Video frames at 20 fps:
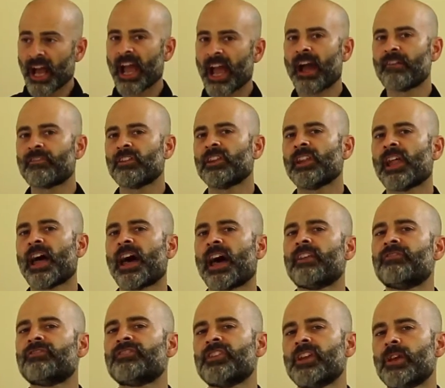I have a
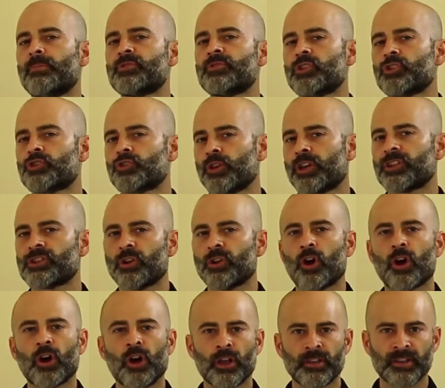lot of tips and tricks
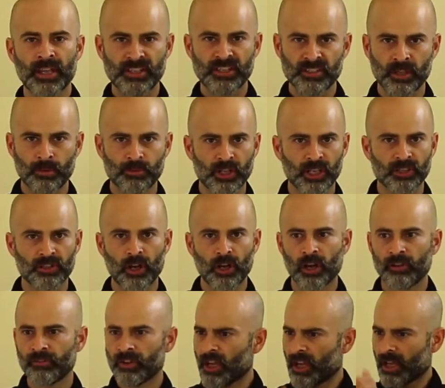on that subject
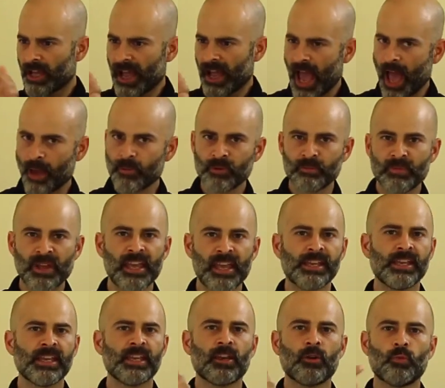of habit
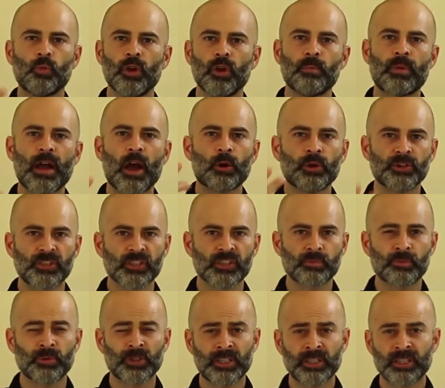making and willpower and
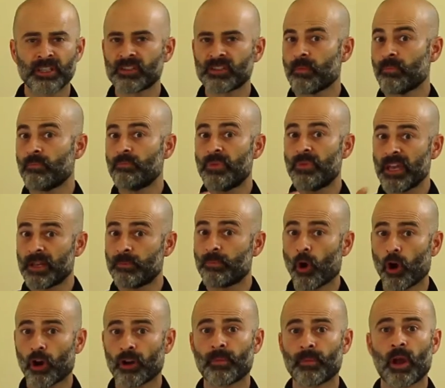discipline. It's a big
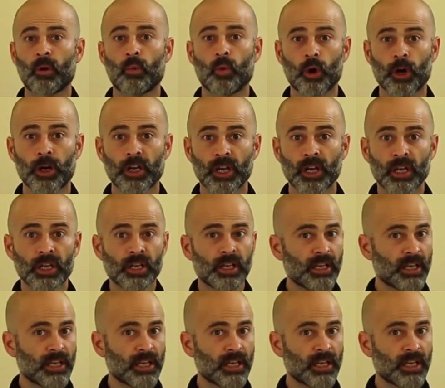part of my work.